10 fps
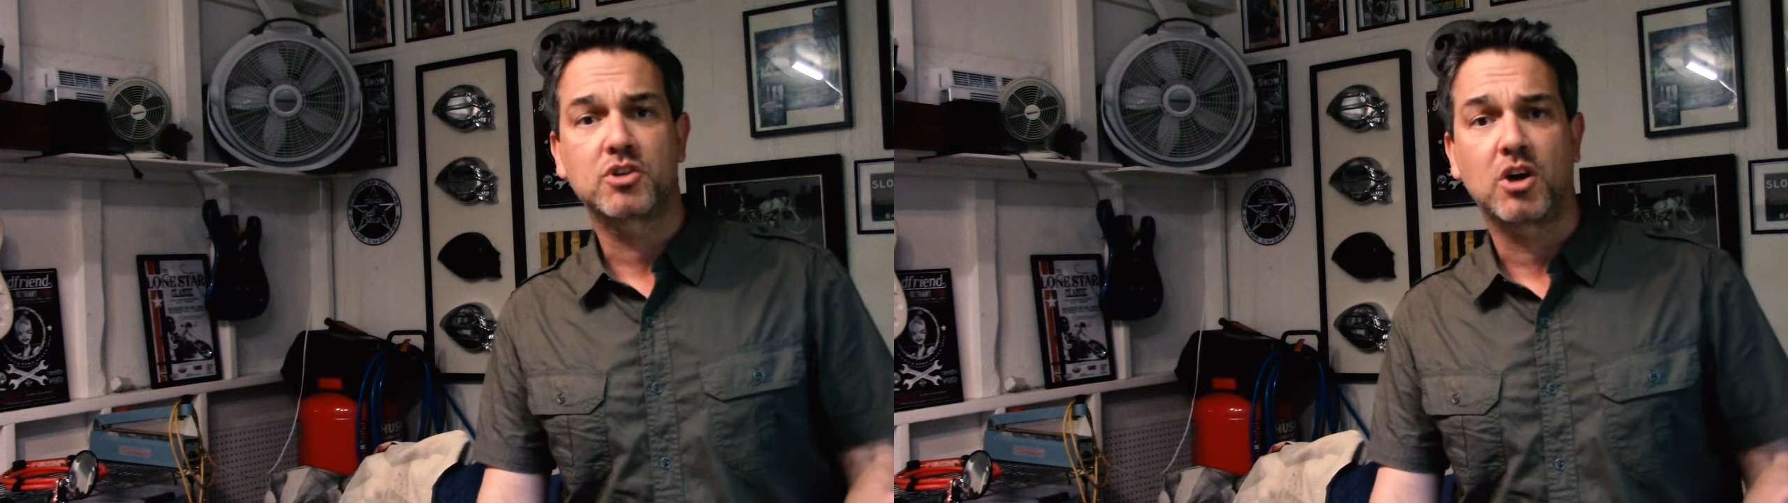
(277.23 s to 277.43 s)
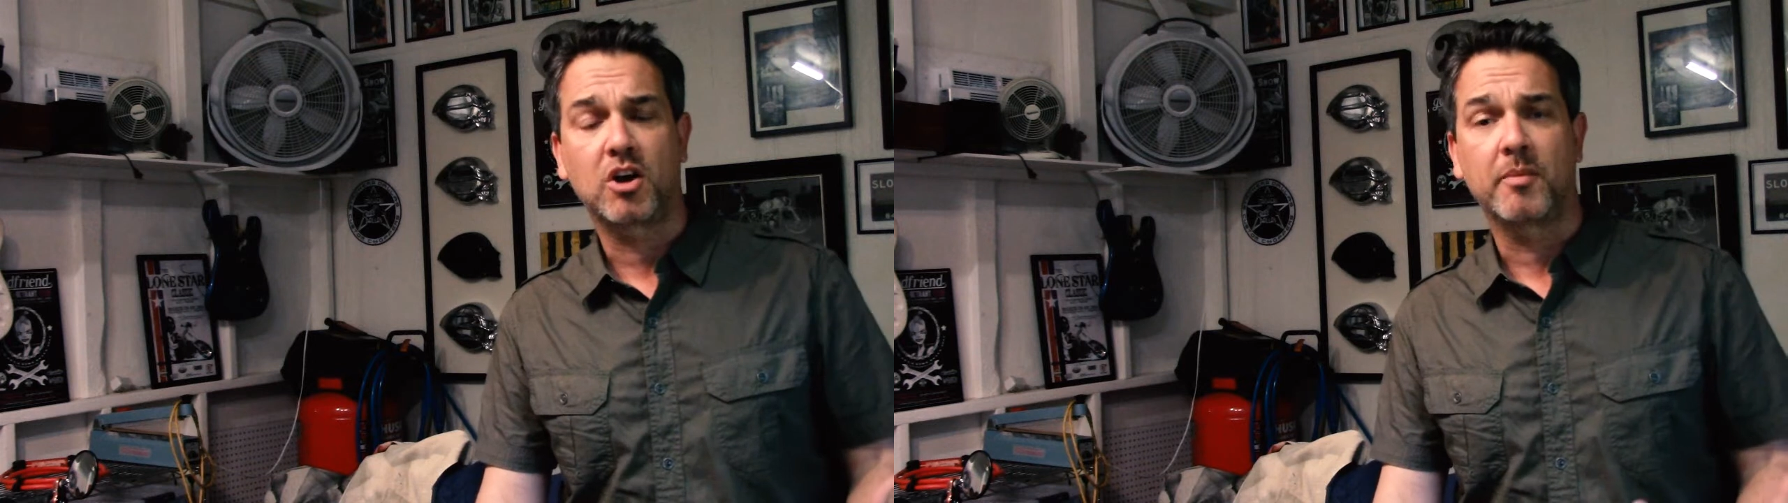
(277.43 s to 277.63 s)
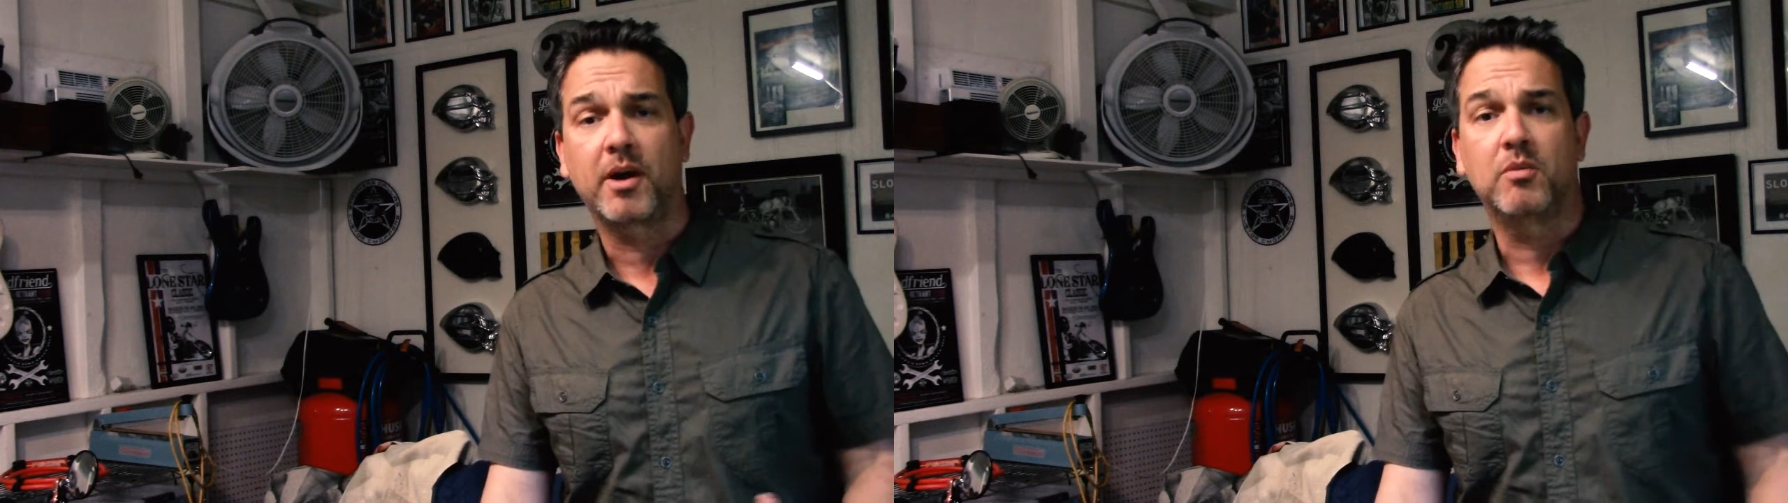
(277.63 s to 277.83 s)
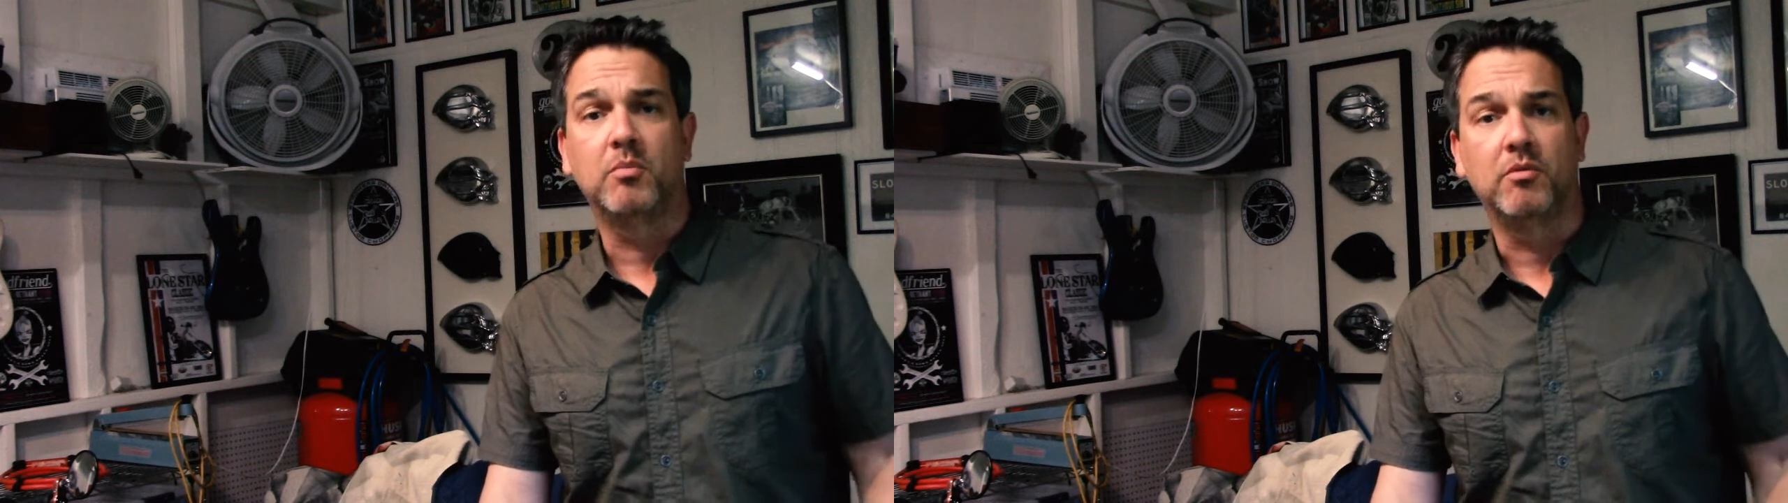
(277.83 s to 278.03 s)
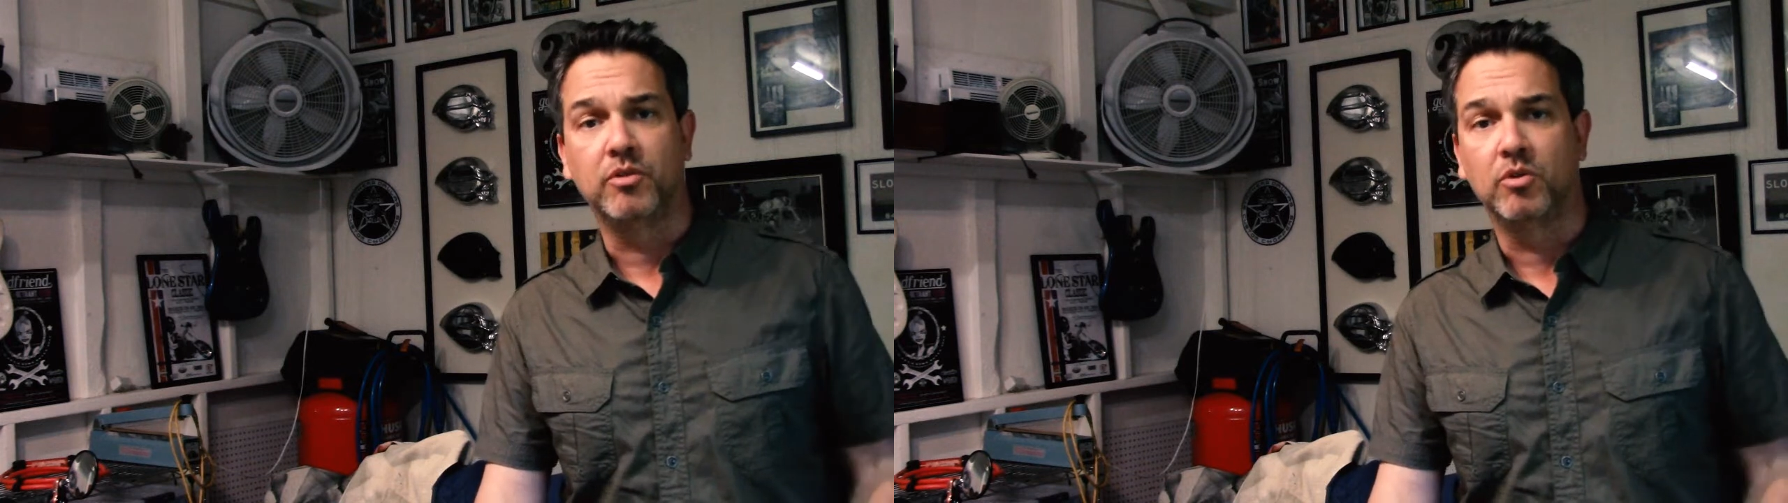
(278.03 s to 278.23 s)
talk about them,
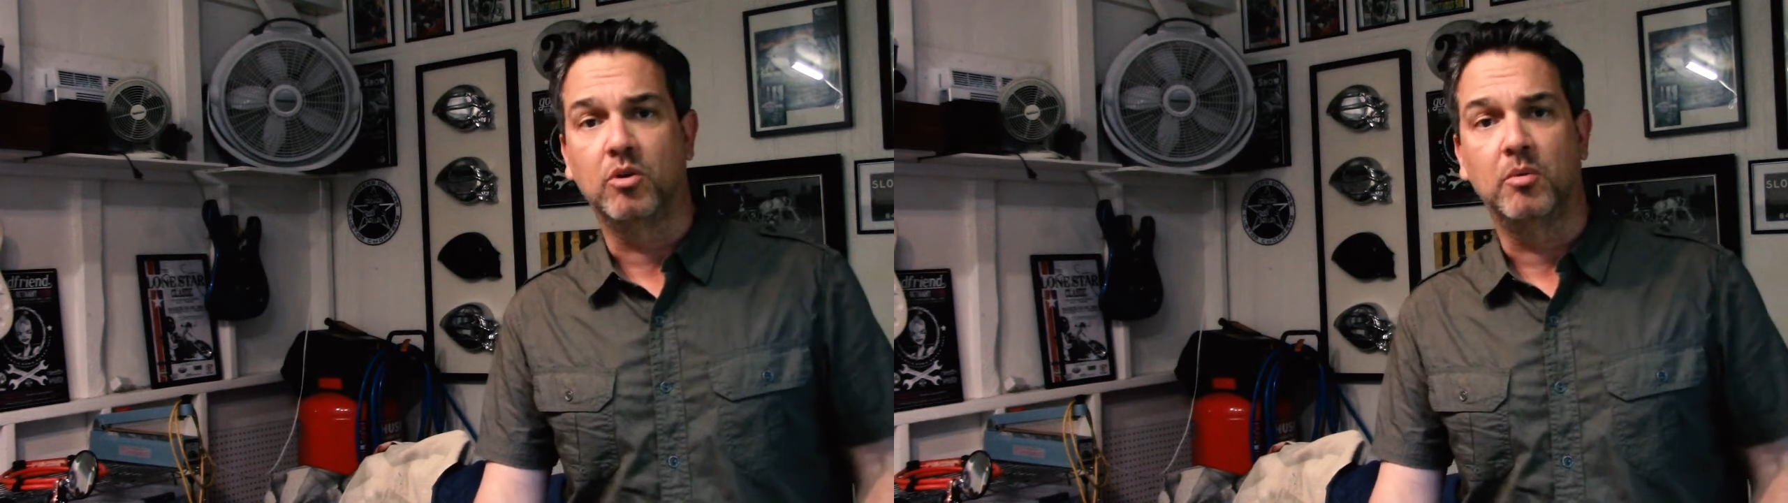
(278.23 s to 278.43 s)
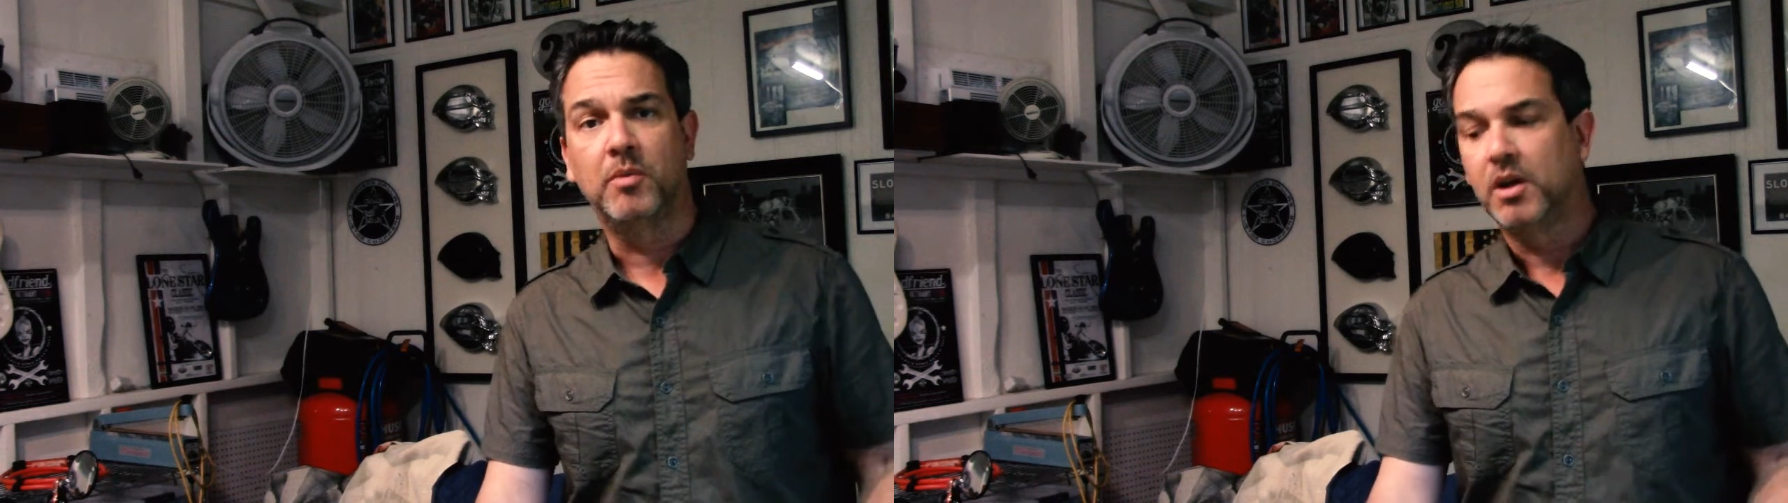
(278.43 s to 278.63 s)
review them,